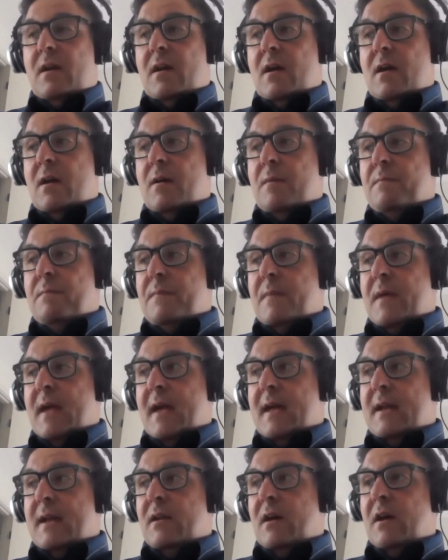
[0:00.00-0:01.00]

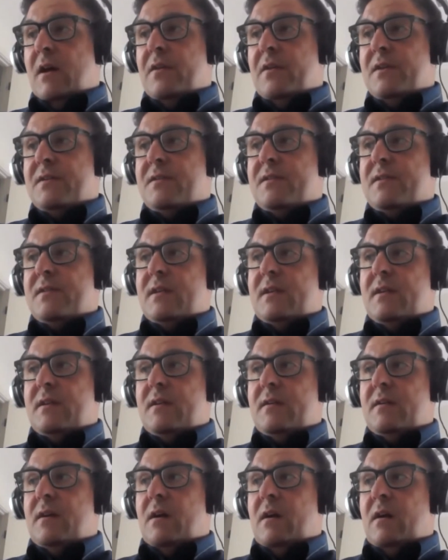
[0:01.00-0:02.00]
and others
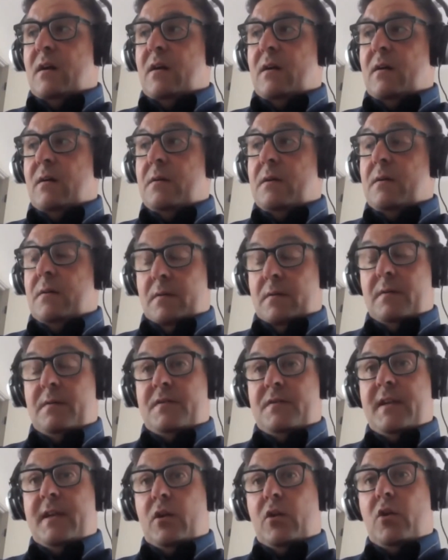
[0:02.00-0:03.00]
are
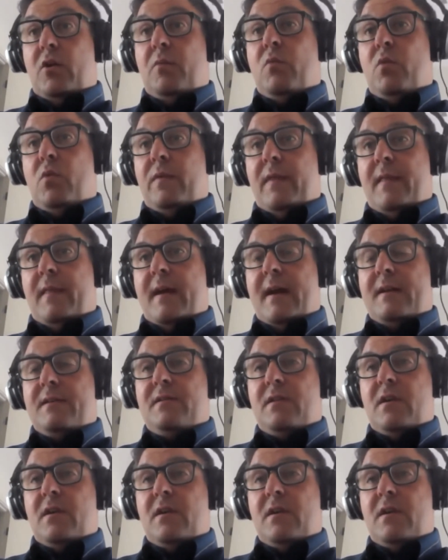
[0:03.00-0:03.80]
seeing a lot more than that.